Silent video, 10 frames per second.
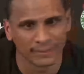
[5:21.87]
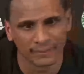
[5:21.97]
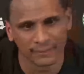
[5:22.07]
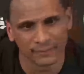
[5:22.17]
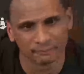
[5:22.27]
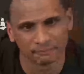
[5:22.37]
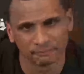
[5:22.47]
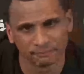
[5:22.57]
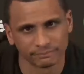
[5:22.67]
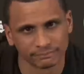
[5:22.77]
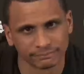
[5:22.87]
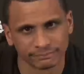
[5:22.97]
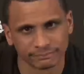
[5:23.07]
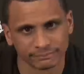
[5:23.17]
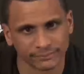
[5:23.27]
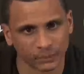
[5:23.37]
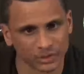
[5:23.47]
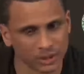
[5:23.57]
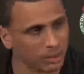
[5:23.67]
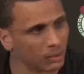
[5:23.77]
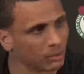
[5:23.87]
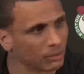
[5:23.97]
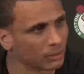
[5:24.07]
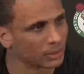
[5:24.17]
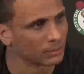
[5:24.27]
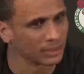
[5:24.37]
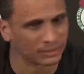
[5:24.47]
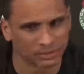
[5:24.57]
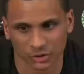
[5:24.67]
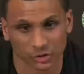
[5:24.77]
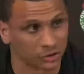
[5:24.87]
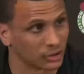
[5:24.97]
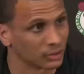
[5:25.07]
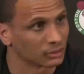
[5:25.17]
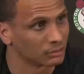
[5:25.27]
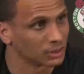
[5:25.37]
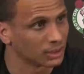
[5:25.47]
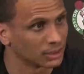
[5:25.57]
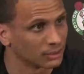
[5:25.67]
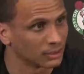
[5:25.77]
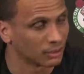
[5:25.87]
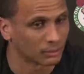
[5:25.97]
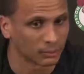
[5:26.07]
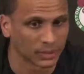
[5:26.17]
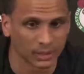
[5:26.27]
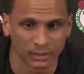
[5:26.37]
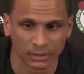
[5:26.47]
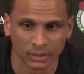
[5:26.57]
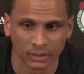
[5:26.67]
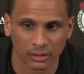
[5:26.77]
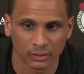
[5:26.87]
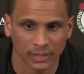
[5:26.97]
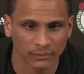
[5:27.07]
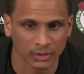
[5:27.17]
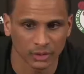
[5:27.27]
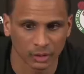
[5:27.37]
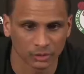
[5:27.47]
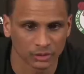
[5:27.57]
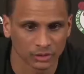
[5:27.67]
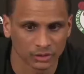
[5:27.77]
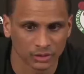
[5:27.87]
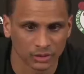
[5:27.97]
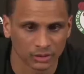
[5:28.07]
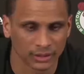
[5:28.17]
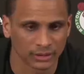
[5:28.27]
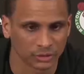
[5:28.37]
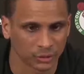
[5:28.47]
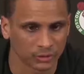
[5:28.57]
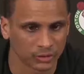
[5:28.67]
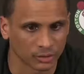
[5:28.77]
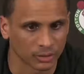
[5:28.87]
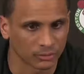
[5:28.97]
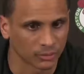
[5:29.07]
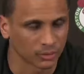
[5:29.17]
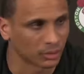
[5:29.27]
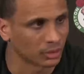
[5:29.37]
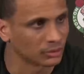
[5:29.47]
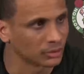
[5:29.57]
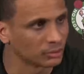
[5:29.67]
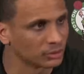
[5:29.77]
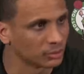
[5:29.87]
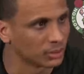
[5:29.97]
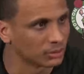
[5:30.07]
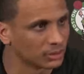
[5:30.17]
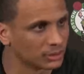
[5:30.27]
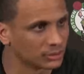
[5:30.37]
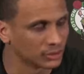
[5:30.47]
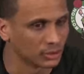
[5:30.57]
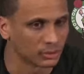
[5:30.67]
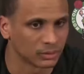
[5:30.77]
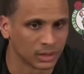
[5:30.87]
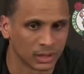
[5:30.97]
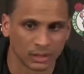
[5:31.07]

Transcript: I would say both. I mean, I'm not concerned, but, like, you know, we have to coach in the short term and for the long term as well. And so,